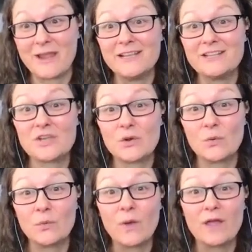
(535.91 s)
right?
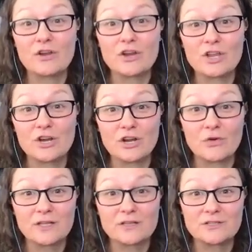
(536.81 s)
So whether
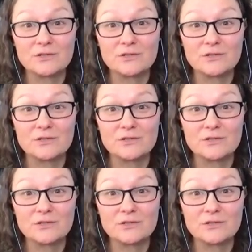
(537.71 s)
you're going